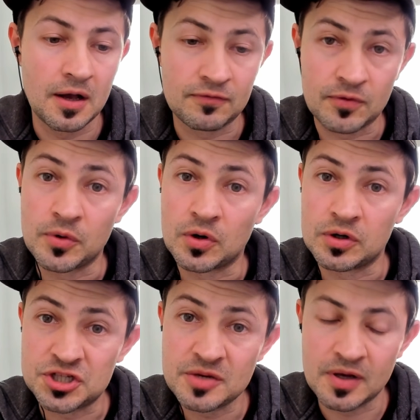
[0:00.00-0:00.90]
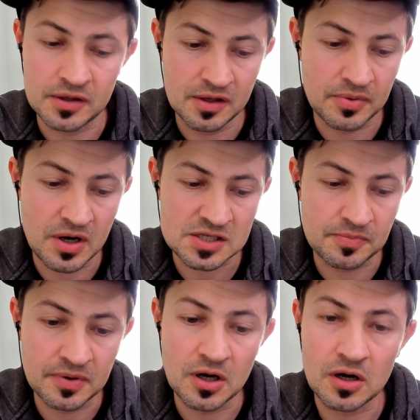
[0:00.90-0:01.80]
from your Gmail inbox,
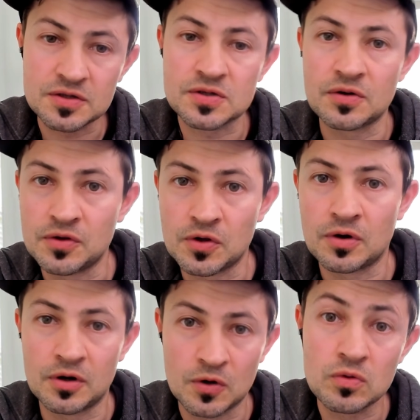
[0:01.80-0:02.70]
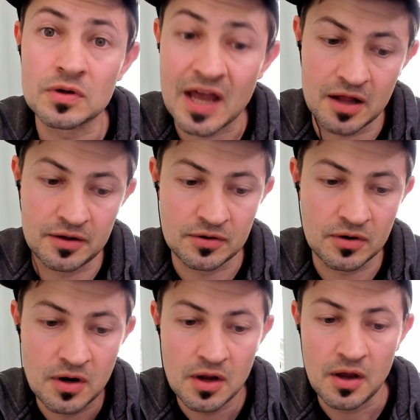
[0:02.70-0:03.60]
but also your Google
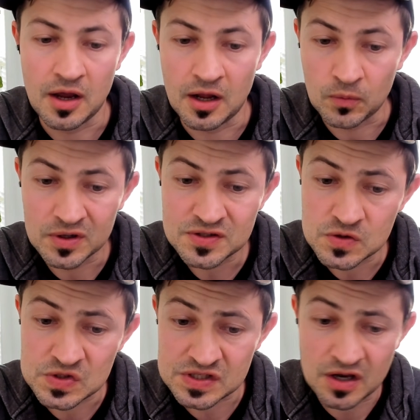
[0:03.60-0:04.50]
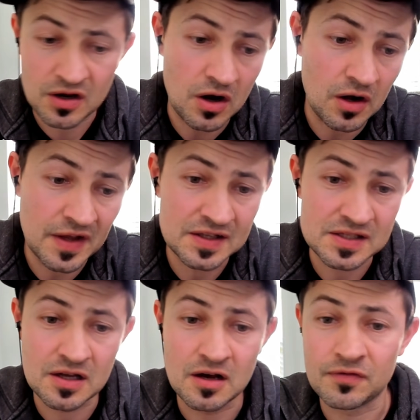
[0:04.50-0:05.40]
Calendar. And once you sync all that
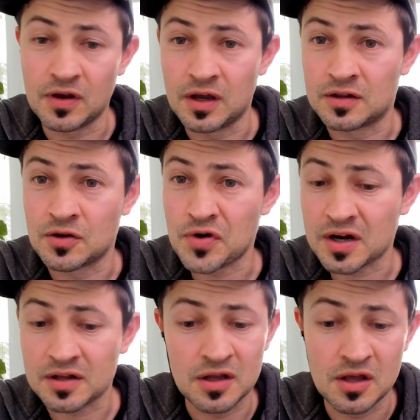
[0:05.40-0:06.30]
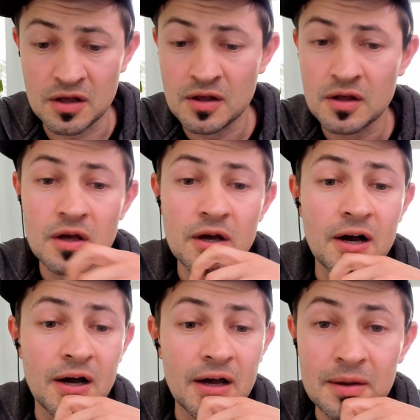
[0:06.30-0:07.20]
stuff, it directly
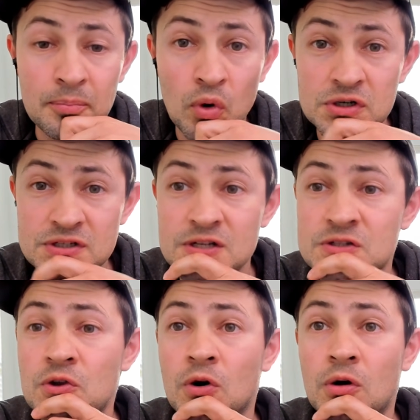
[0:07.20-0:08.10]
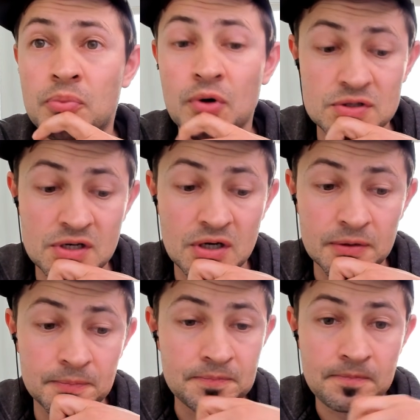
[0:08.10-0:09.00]
imports into your
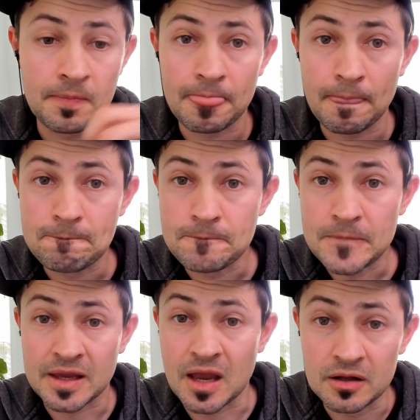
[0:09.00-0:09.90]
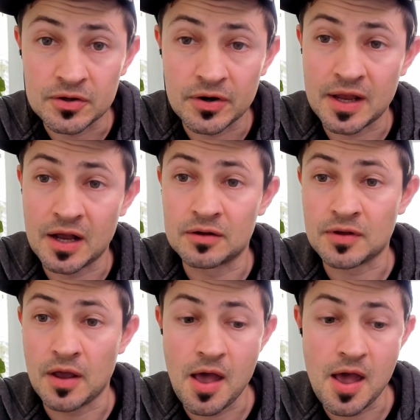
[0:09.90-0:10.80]
Proton Calendar account,
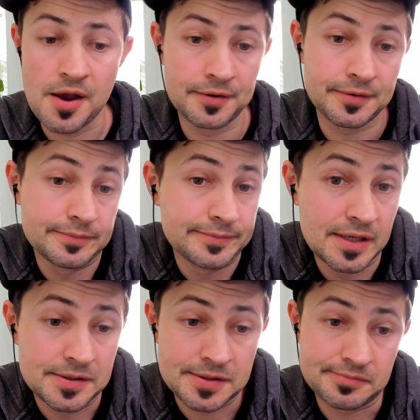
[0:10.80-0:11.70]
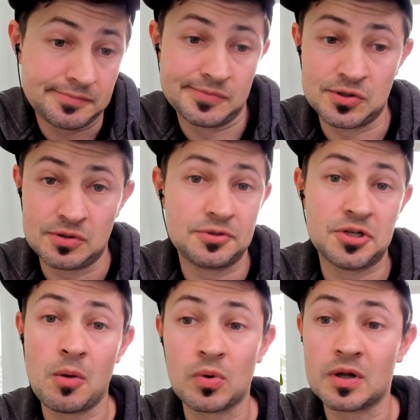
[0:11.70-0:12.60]
and it's
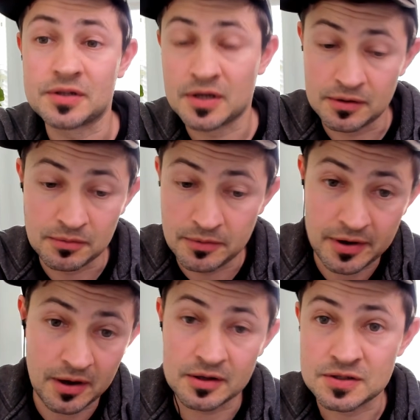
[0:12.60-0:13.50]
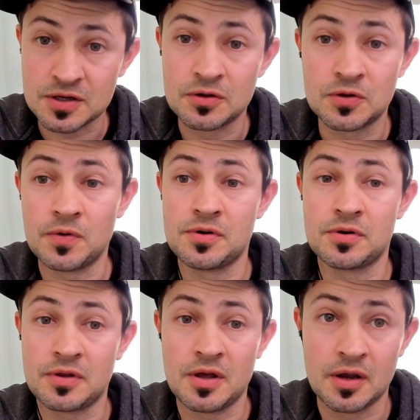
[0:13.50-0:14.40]
job well done. You can continue doing your
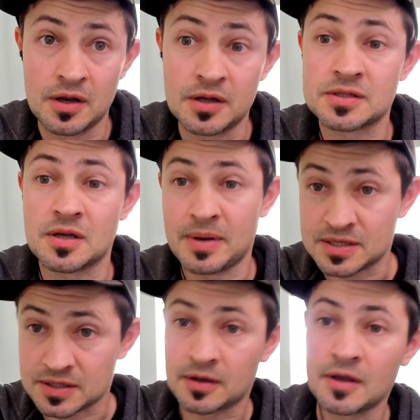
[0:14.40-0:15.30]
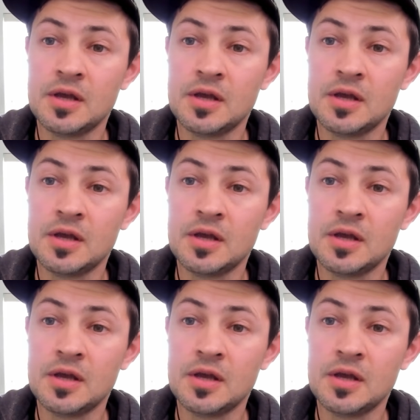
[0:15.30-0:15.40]
thing, and it's amazing.